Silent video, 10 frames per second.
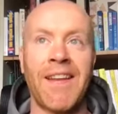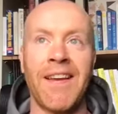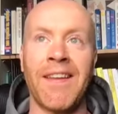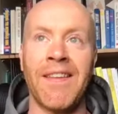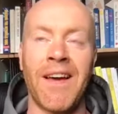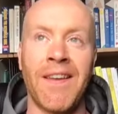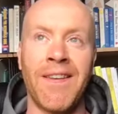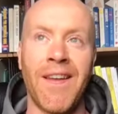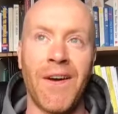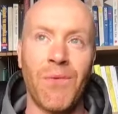Like, and
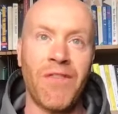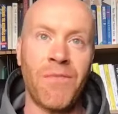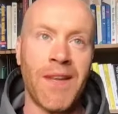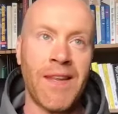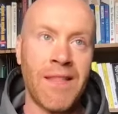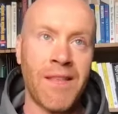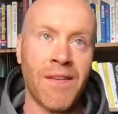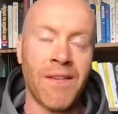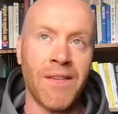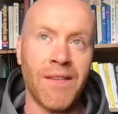I would have been
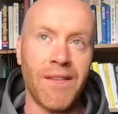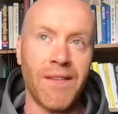in